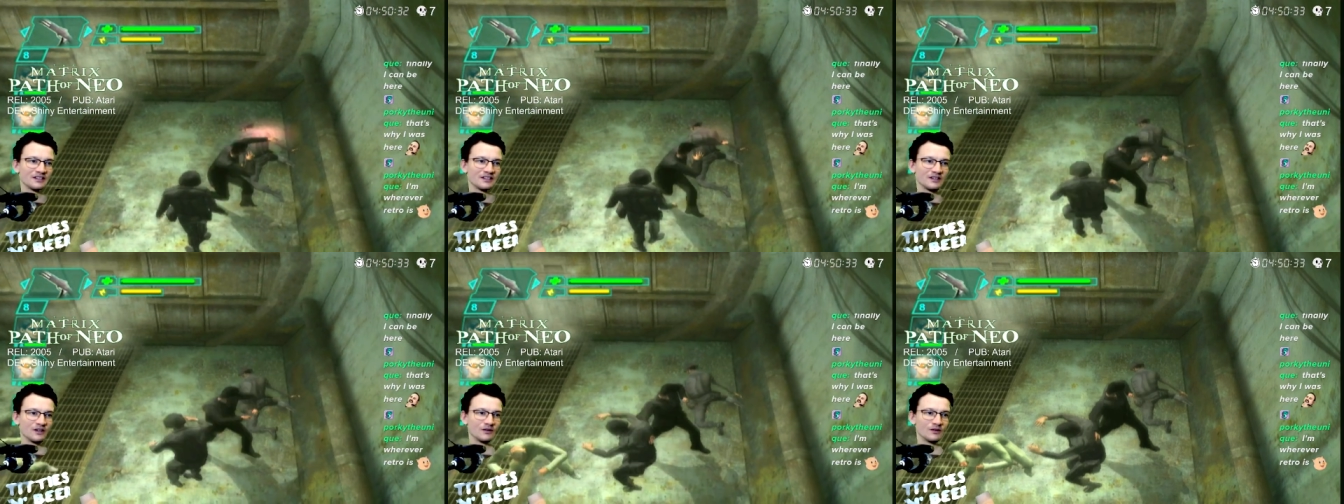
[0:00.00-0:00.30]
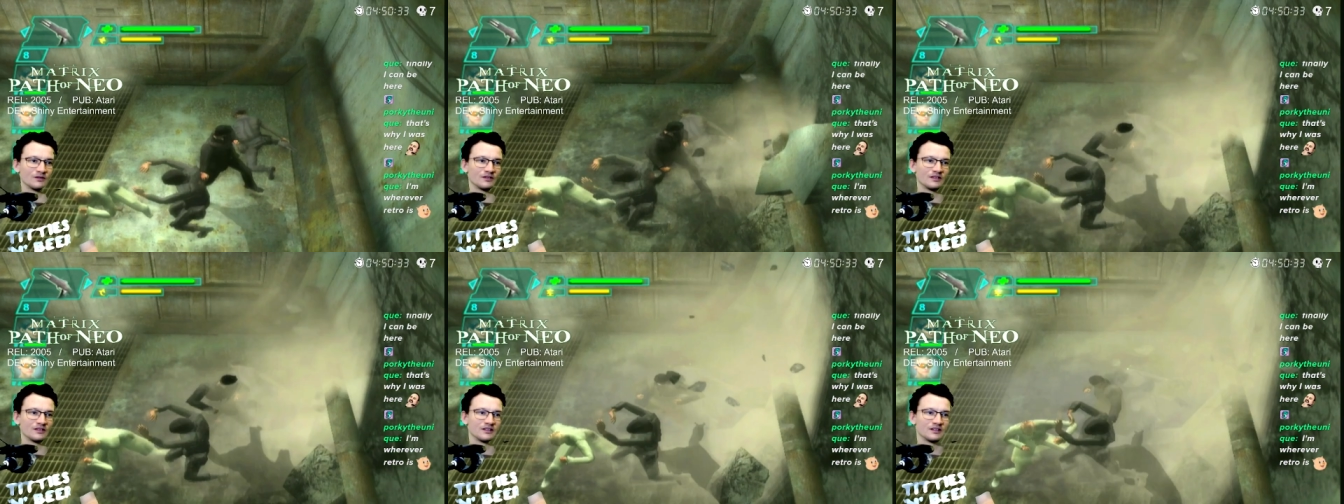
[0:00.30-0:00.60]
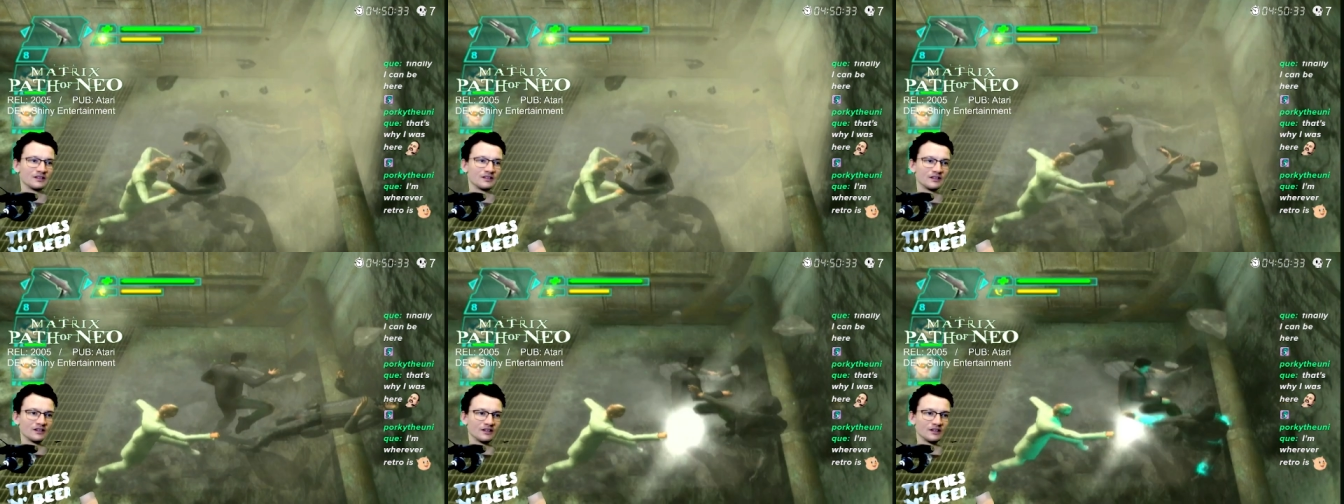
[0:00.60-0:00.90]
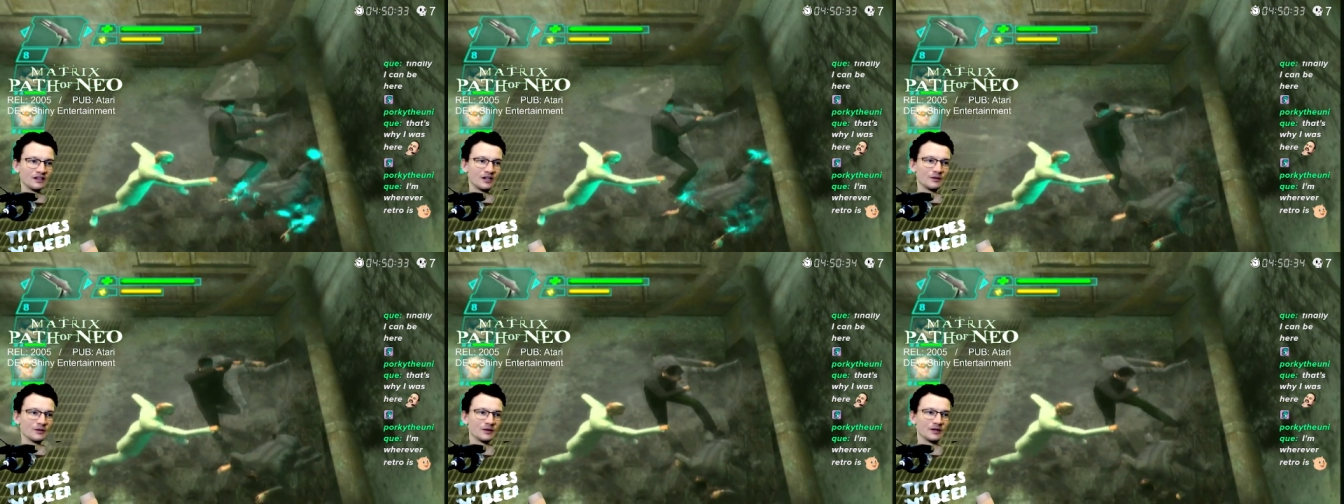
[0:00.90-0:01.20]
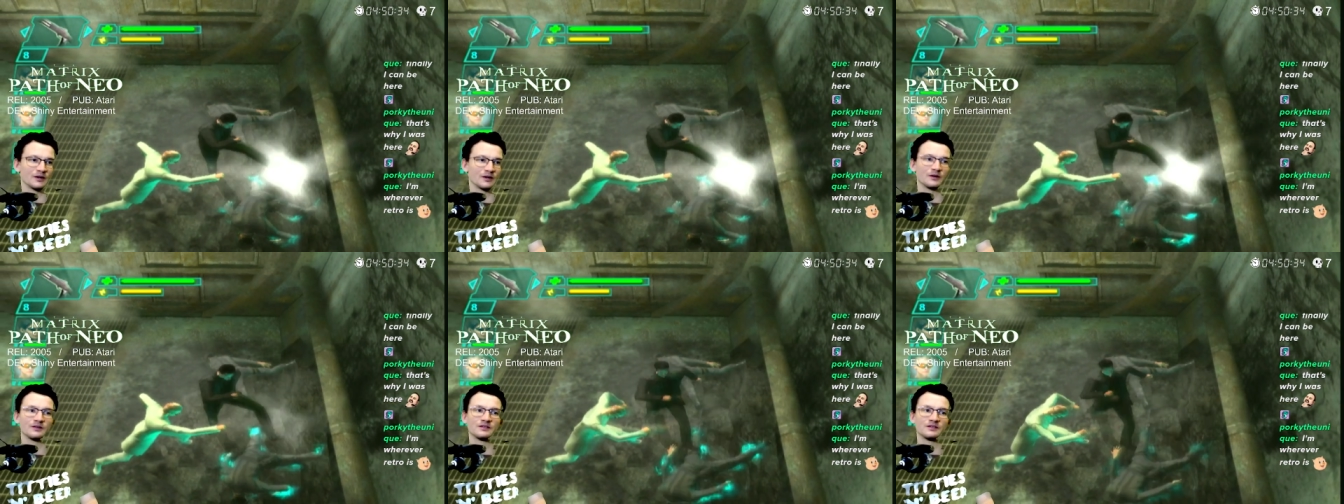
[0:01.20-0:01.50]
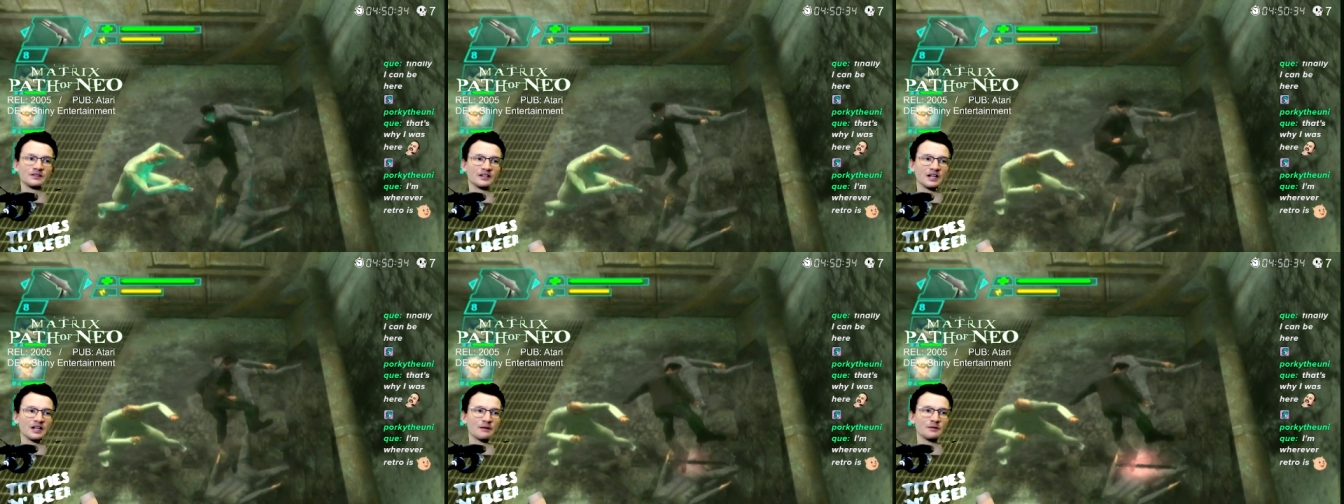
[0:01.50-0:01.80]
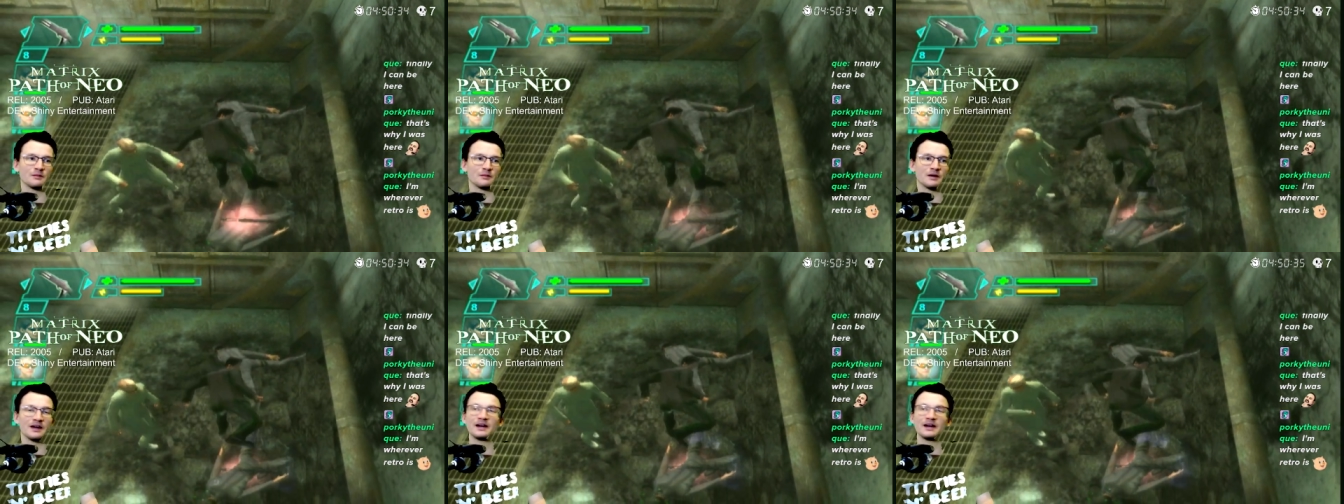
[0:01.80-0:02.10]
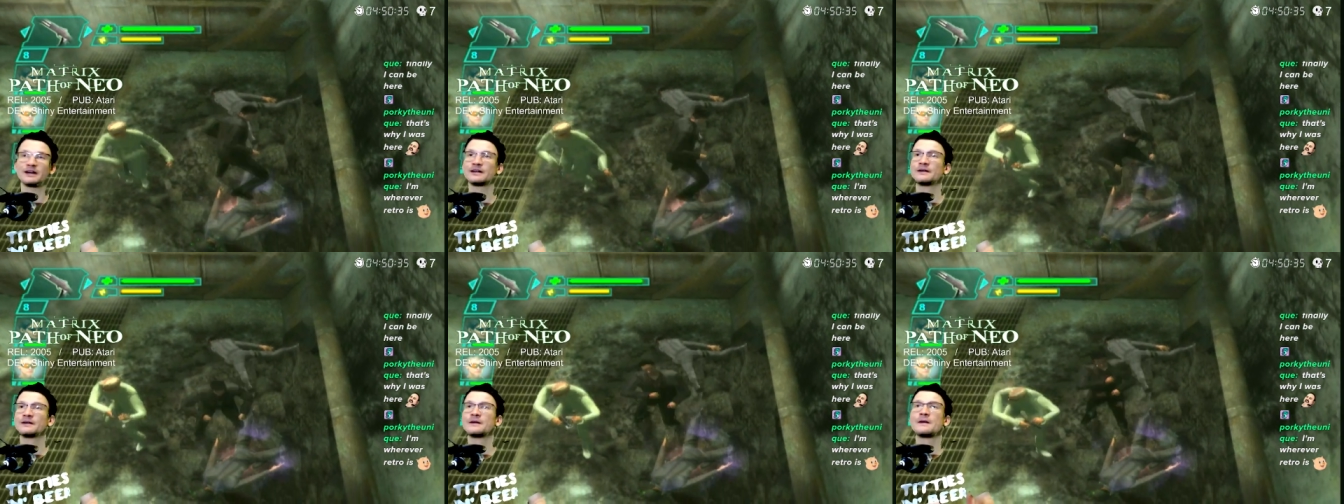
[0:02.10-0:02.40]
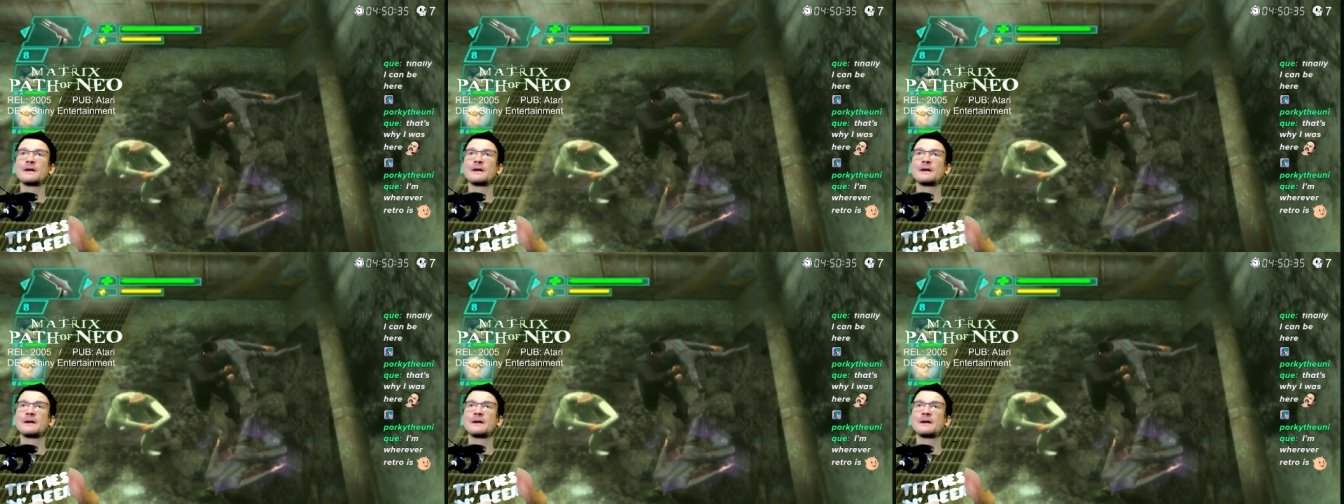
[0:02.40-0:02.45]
Oh, there we go. They're coming back.